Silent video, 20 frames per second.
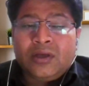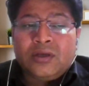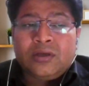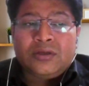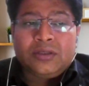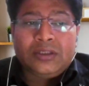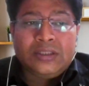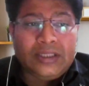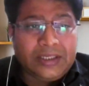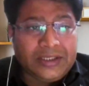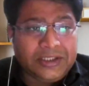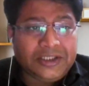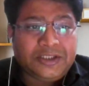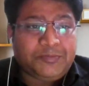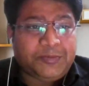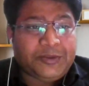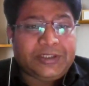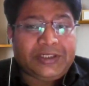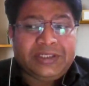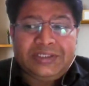in the writ
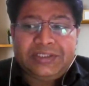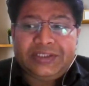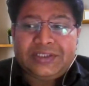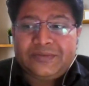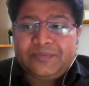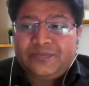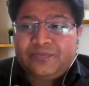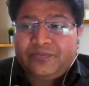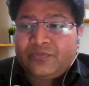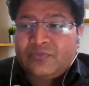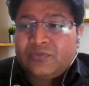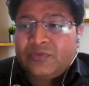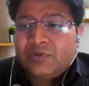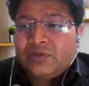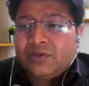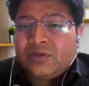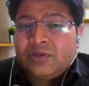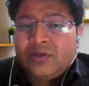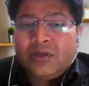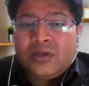petition
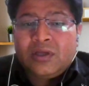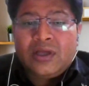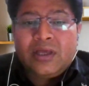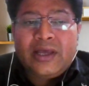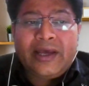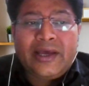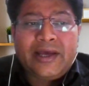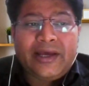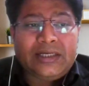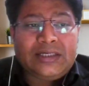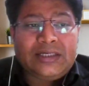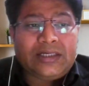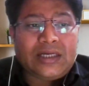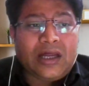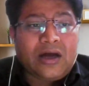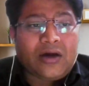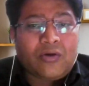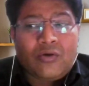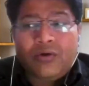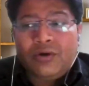and
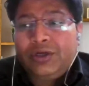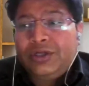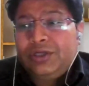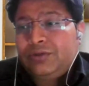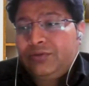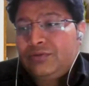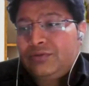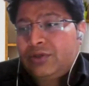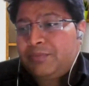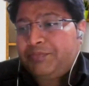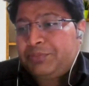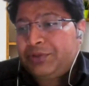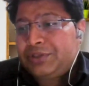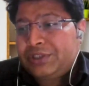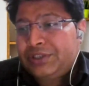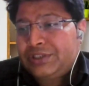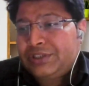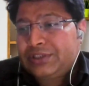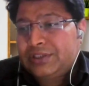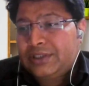according to the
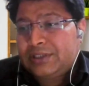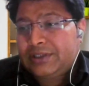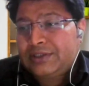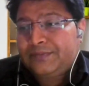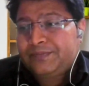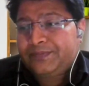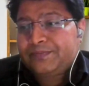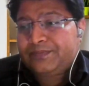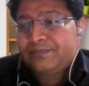petitioner,